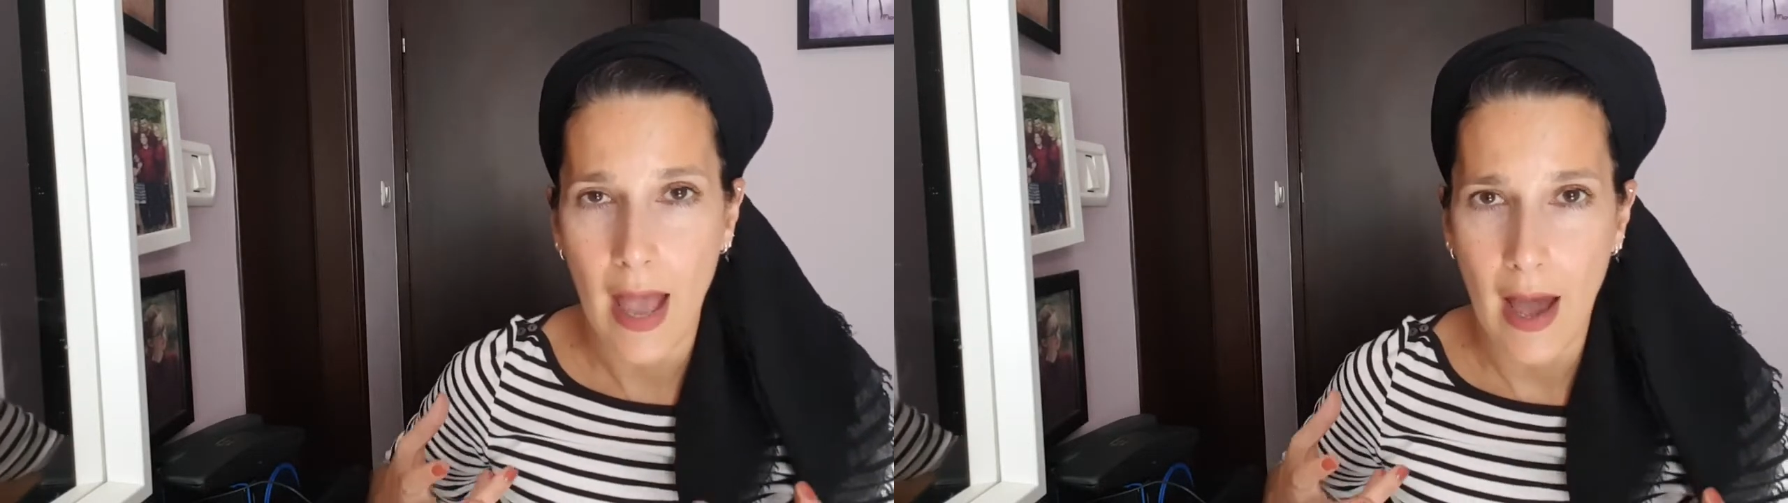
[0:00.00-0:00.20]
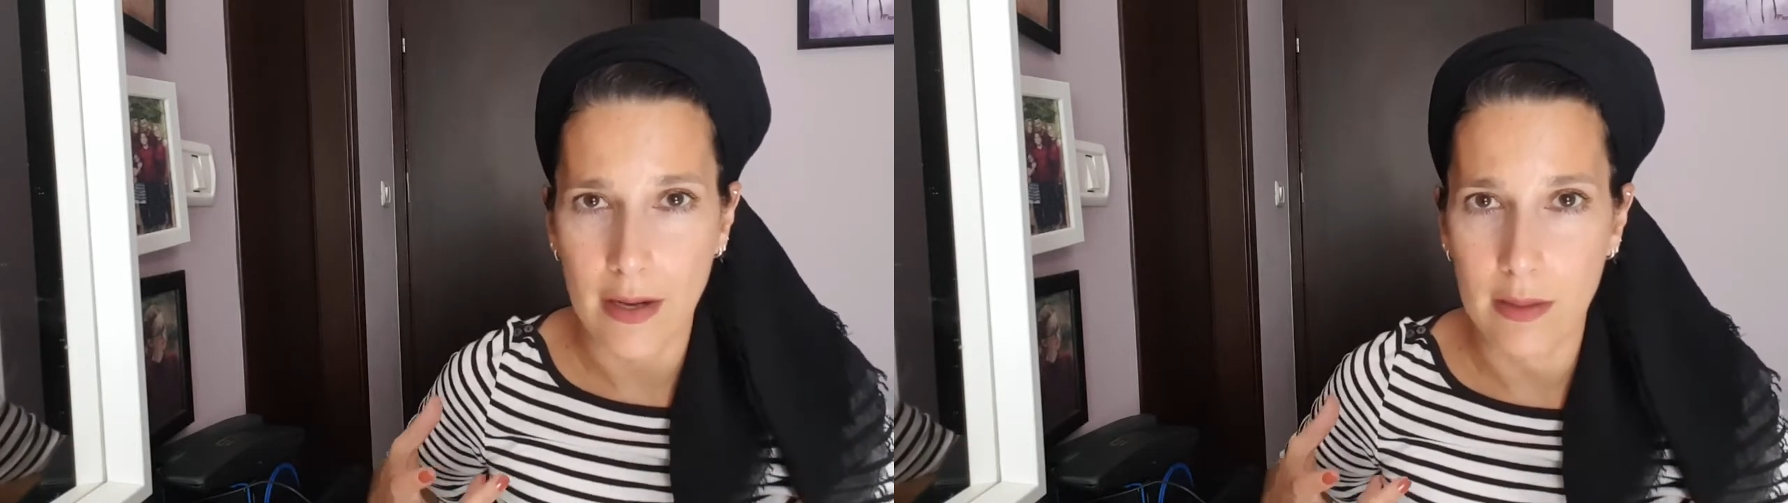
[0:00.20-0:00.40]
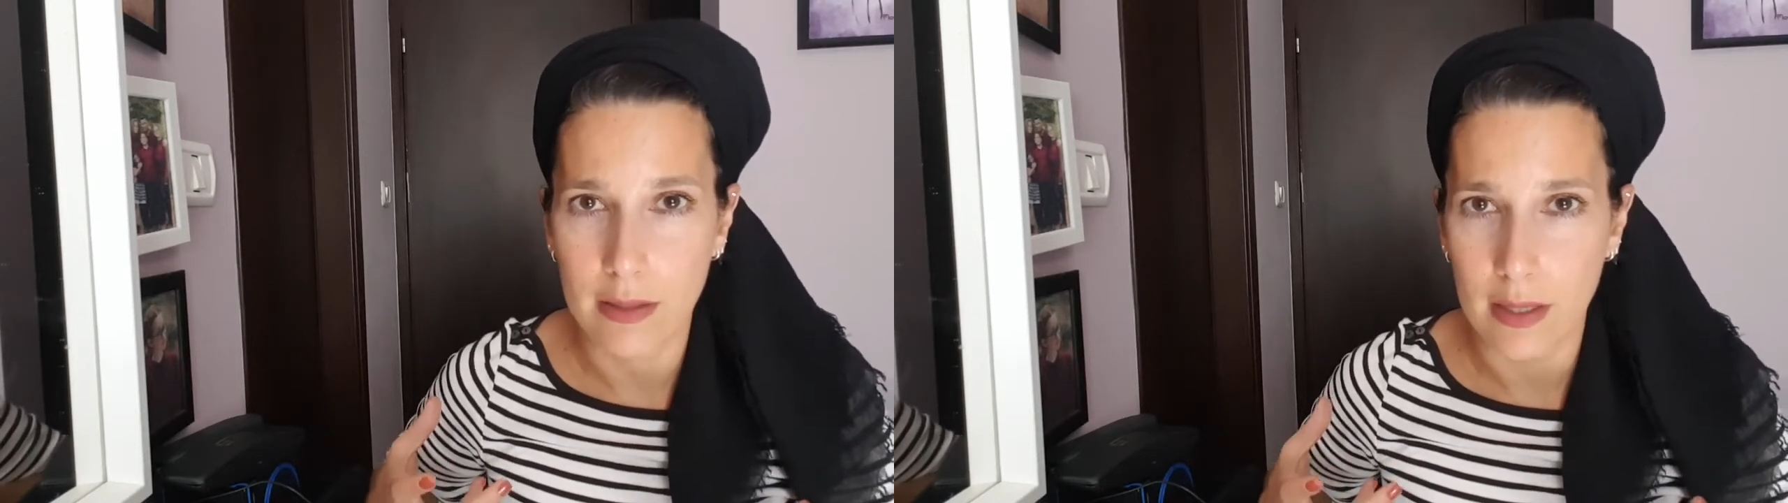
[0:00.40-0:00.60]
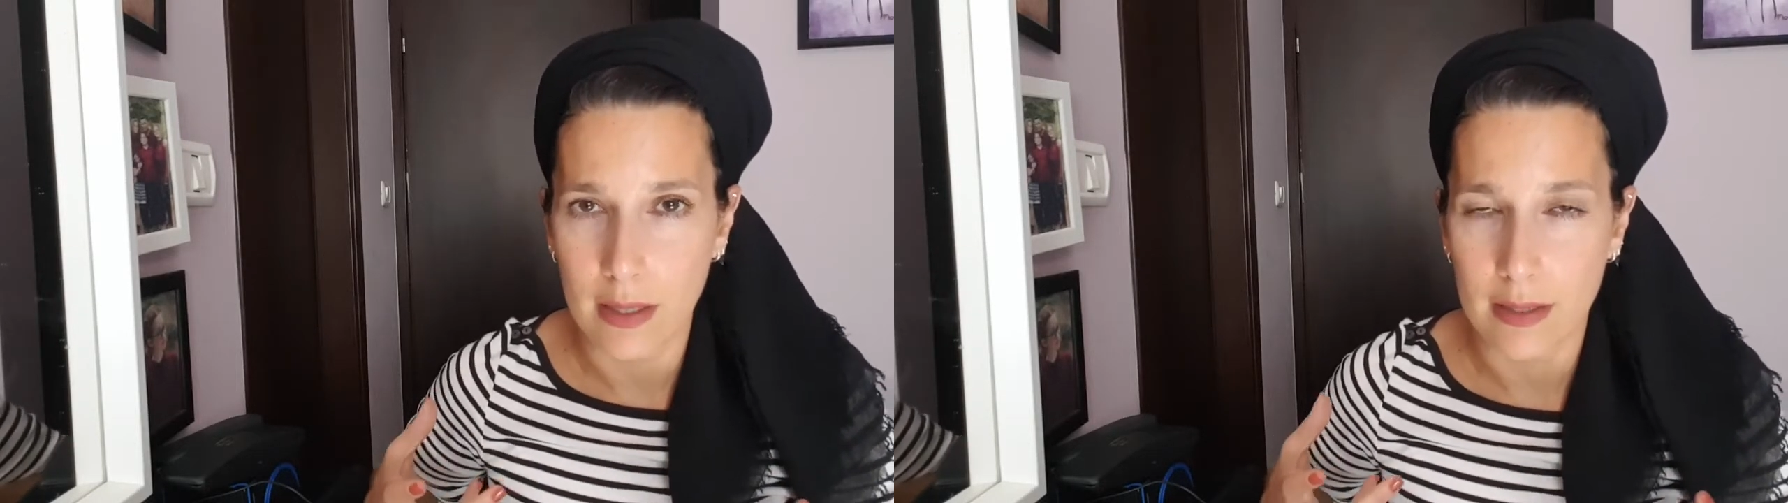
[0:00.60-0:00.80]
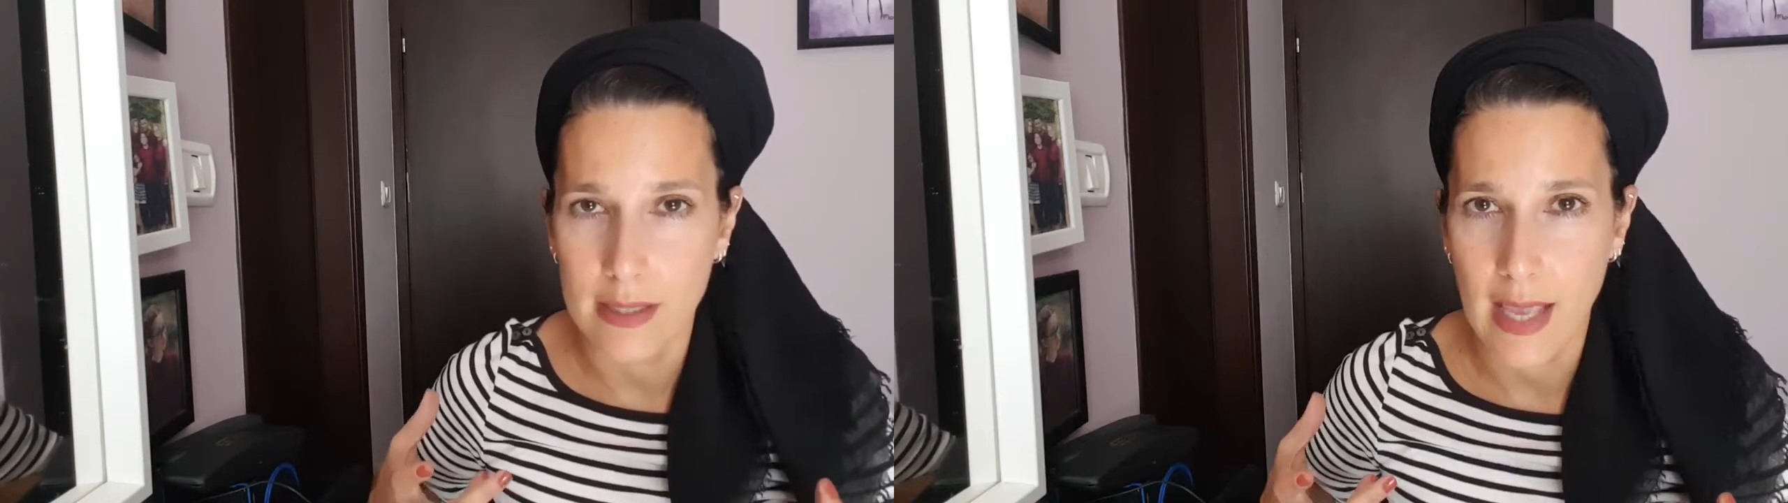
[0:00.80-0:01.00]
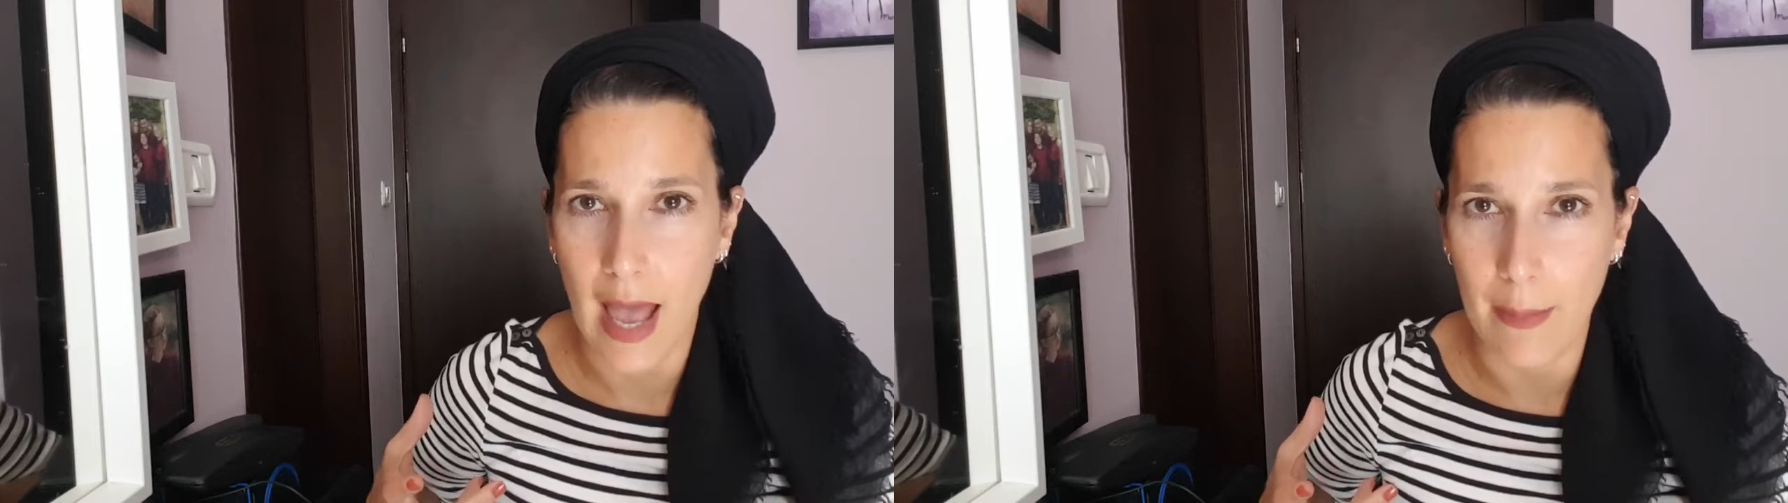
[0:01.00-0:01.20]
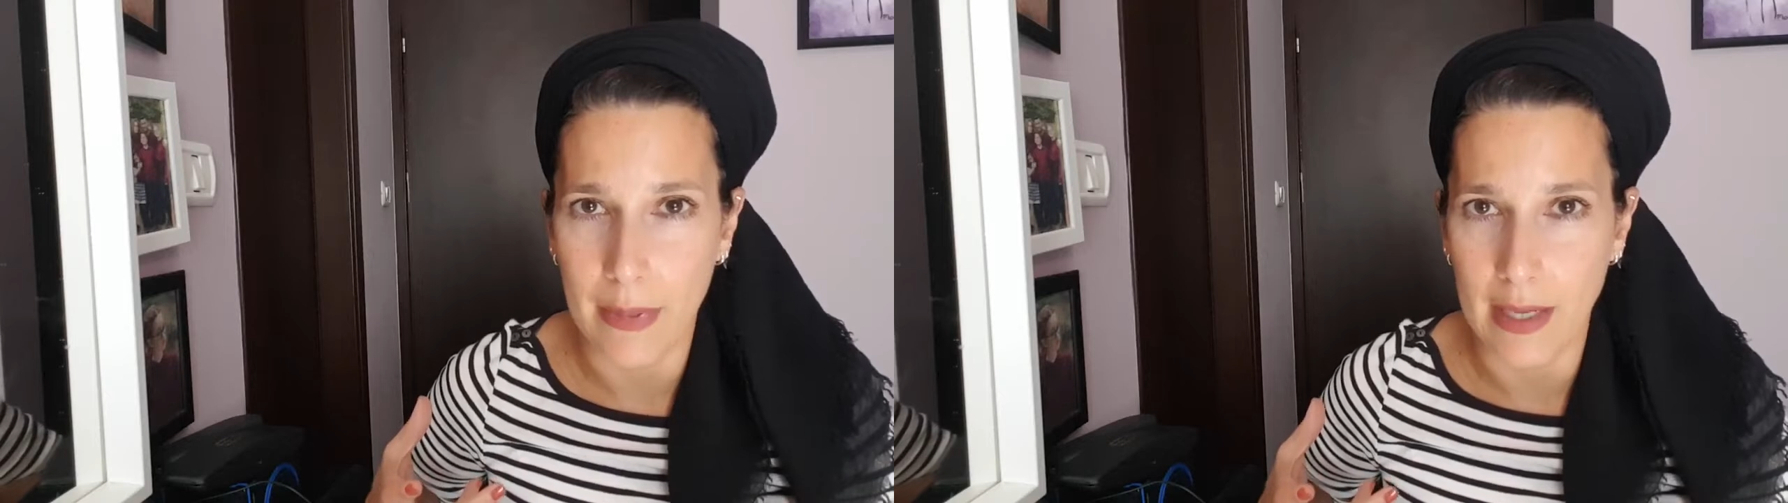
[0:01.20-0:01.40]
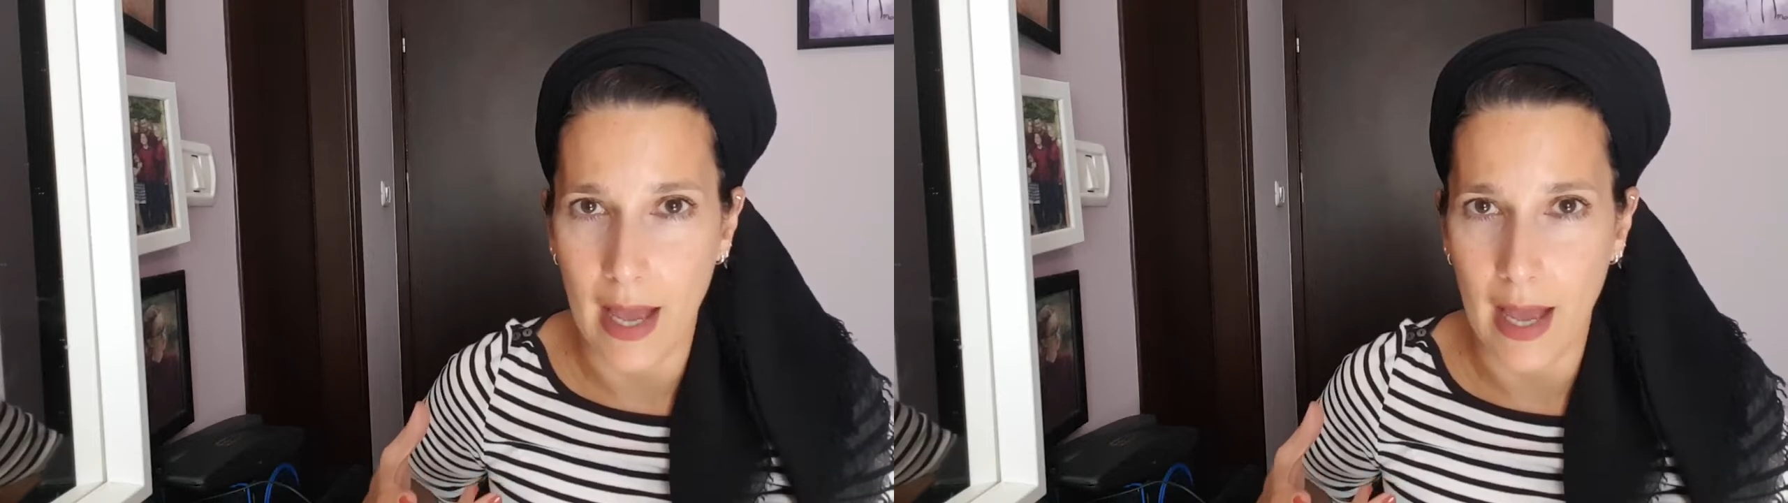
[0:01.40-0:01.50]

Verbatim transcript: how did this happen?